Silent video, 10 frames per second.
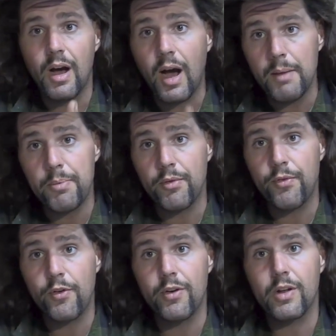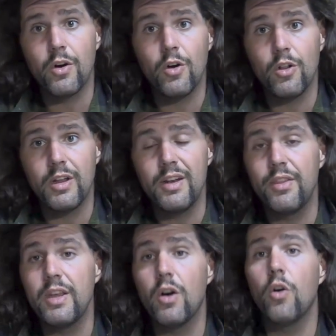I prefer to call it
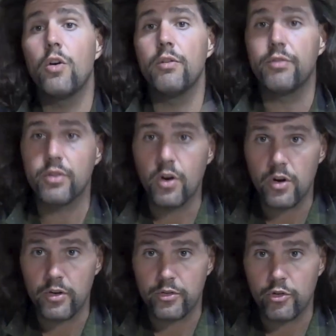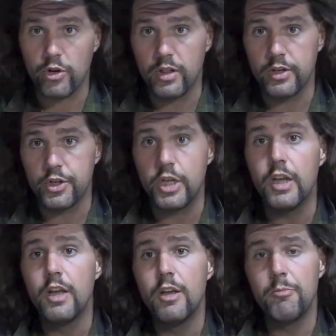the Heart of Scars
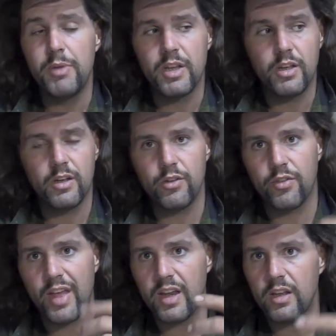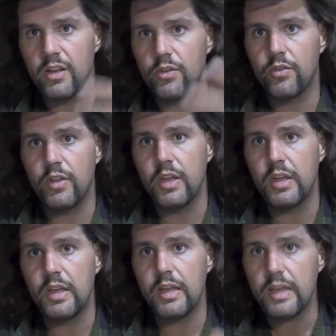trilogy because that is
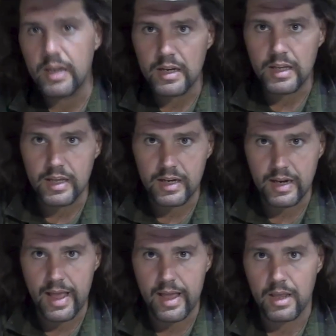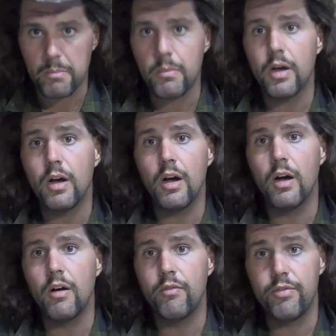the Indian name
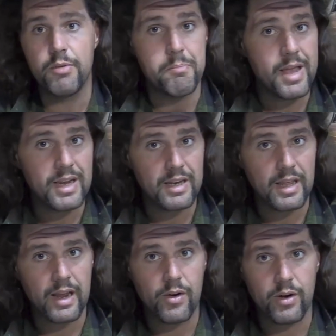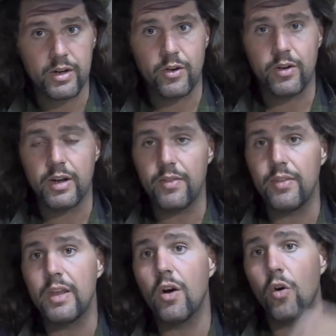of the main character in
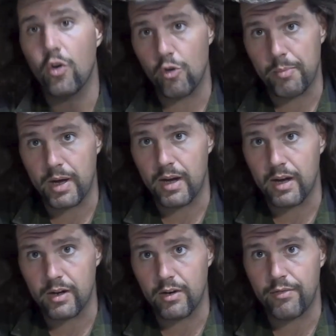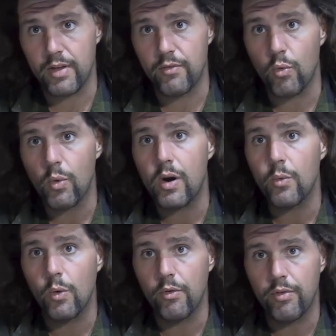the Autobiography of a
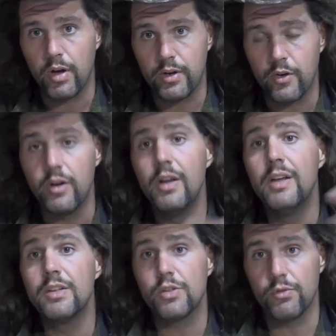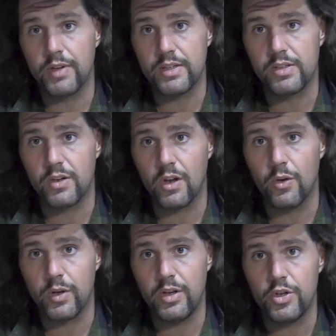Werewolf Hunter, Sylvester
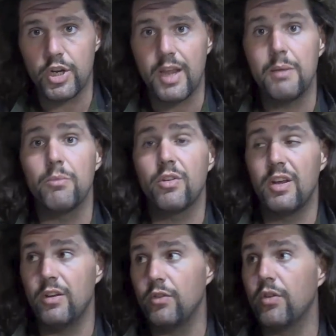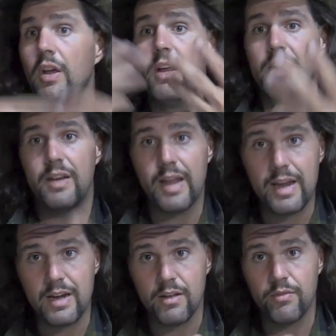Logan James. His
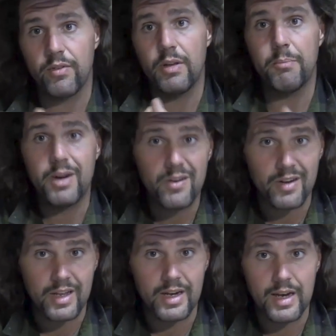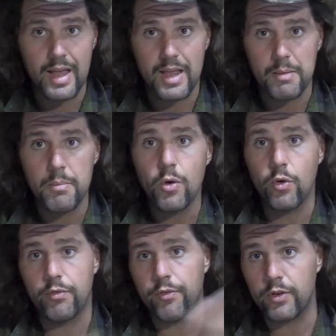Native American name,
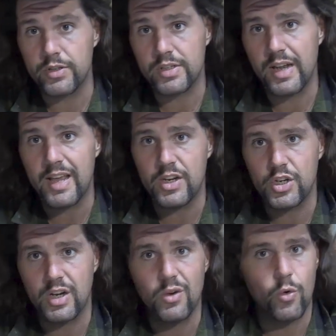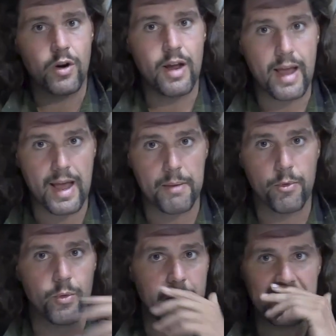or First Nation, or
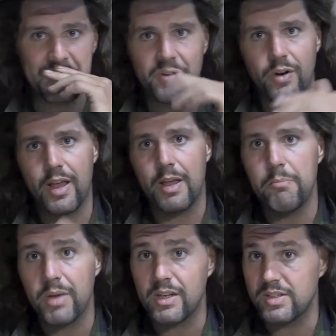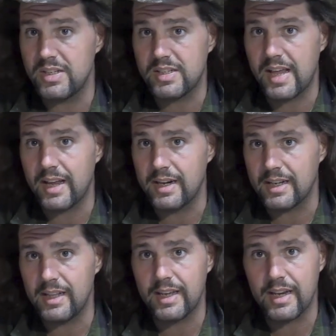Aboriginal name, because he's
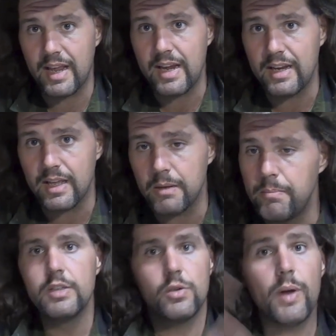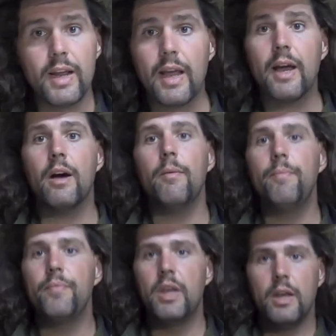technically Canadian. So anyhow,
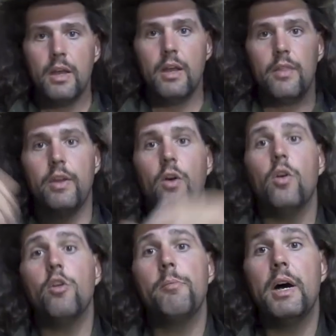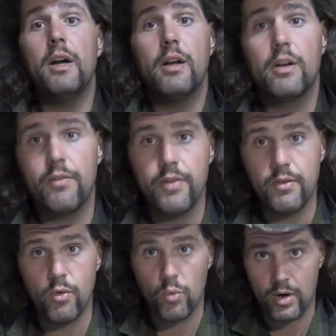the Autobiography
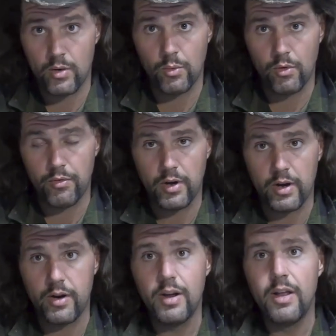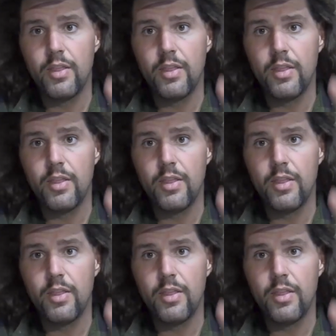of a Werewolf Hunter.